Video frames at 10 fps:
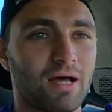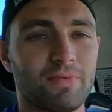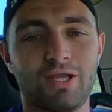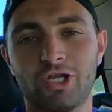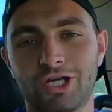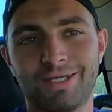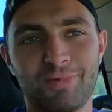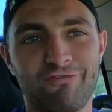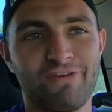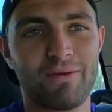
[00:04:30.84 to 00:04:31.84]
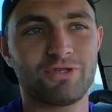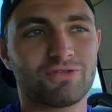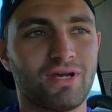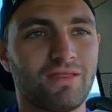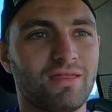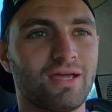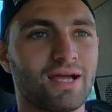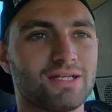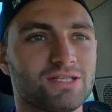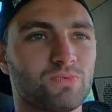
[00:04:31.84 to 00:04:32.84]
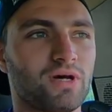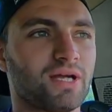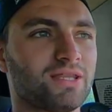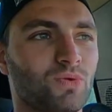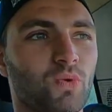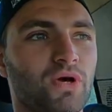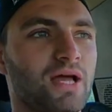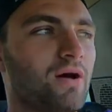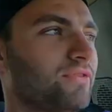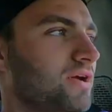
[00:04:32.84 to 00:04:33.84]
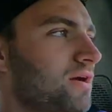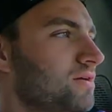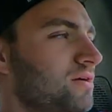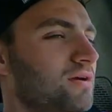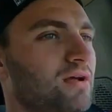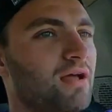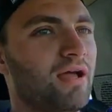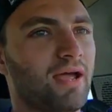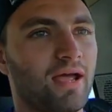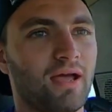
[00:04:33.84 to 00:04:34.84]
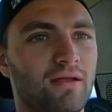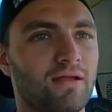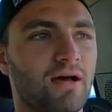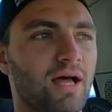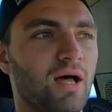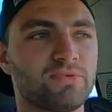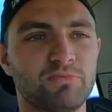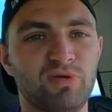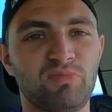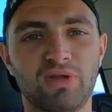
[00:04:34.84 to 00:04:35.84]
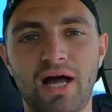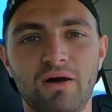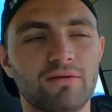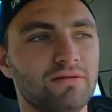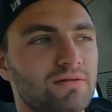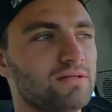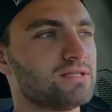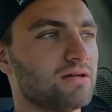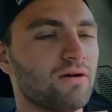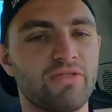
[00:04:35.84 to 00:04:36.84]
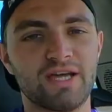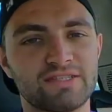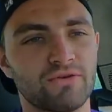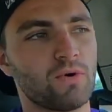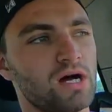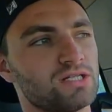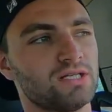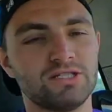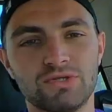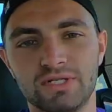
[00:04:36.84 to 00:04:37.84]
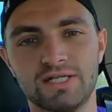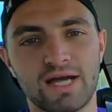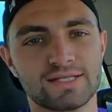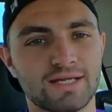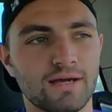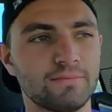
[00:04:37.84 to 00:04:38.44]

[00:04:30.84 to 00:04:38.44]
I'm not looking to be famous or anything. I just want to get the word out there and help some people out. So thanks for watching, and tune in next